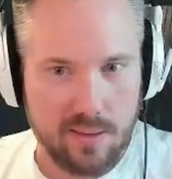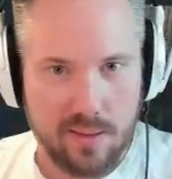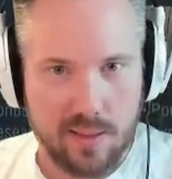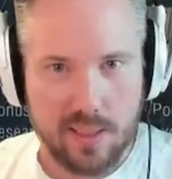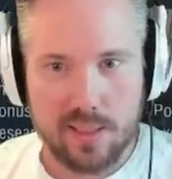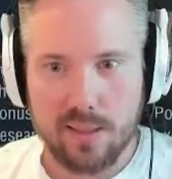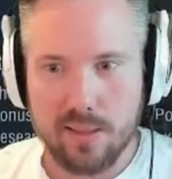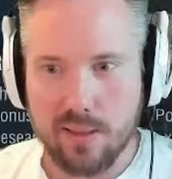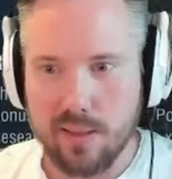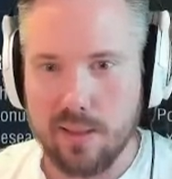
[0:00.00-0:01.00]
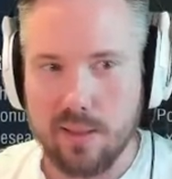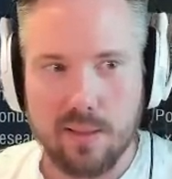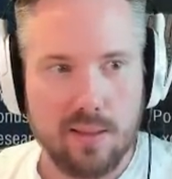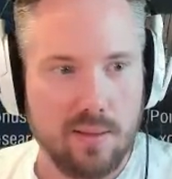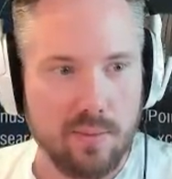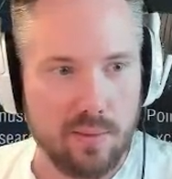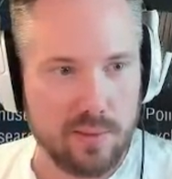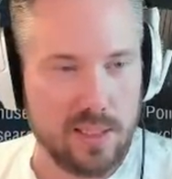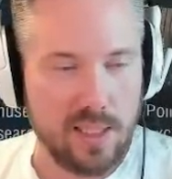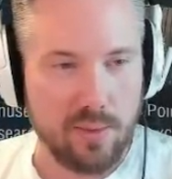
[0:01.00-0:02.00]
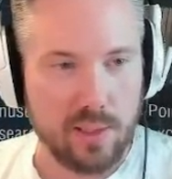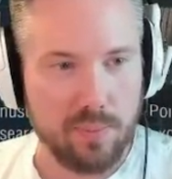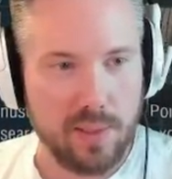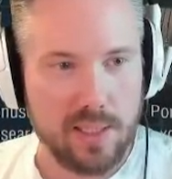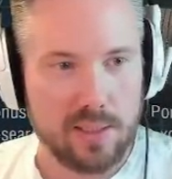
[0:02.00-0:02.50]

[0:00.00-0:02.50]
That's gonna... Well, we'll see how it plays,